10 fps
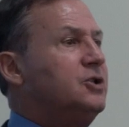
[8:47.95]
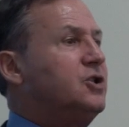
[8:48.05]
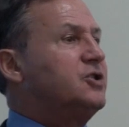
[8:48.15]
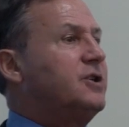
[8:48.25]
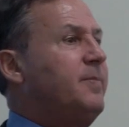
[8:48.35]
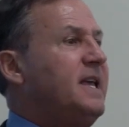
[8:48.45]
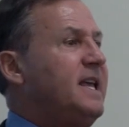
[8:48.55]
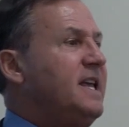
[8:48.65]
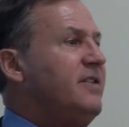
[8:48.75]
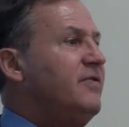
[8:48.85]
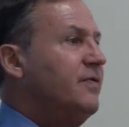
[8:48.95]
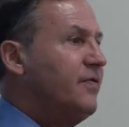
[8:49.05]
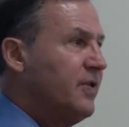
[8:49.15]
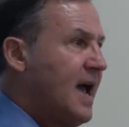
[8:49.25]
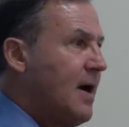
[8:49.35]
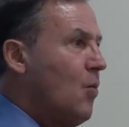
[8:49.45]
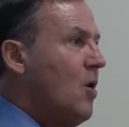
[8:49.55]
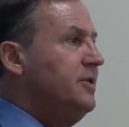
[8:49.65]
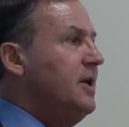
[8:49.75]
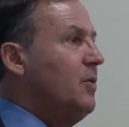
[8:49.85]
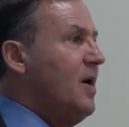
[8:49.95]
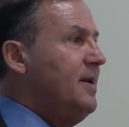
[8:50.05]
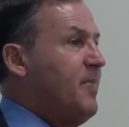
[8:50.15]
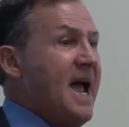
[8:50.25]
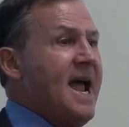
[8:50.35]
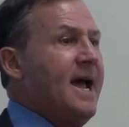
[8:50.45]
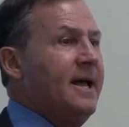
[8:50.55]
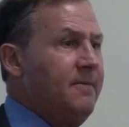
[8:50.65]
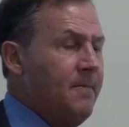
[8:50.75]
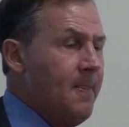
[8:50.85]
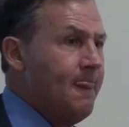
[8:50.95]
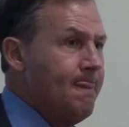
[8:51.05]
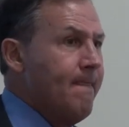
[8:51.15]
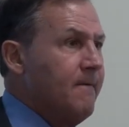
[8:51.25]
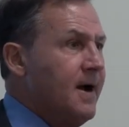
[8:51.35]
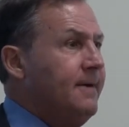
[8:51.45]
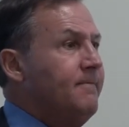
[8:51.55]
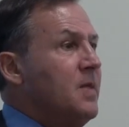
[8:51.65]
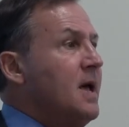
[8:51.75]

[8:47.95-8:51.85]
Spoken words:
just to be even for that one that went bad, right?